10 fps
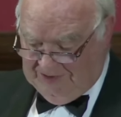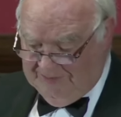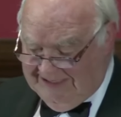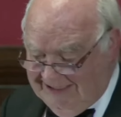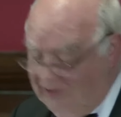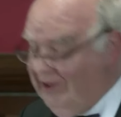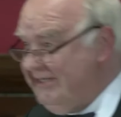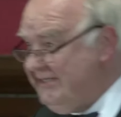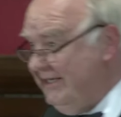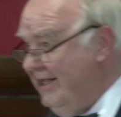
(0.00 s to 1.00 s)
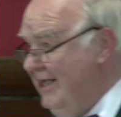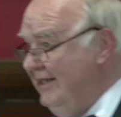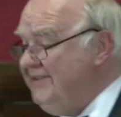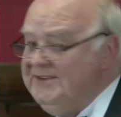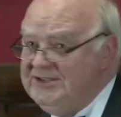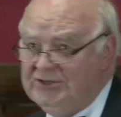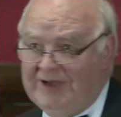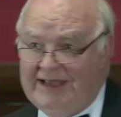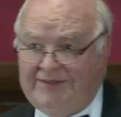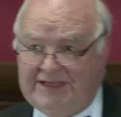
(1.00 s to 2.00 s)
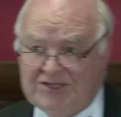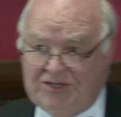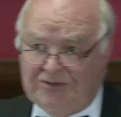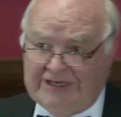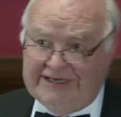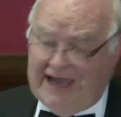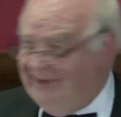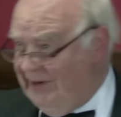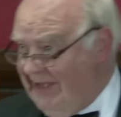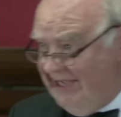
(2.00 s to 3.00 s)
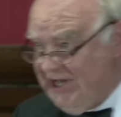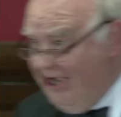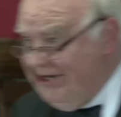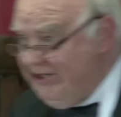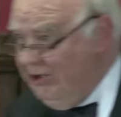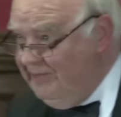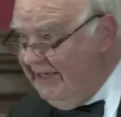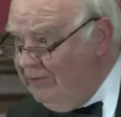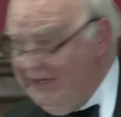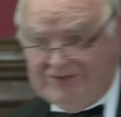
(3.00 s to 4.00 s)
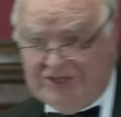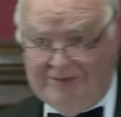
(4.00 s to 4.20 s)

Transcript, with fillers: of human equality. Listen to atheist Jürgen Habermas, arguably one of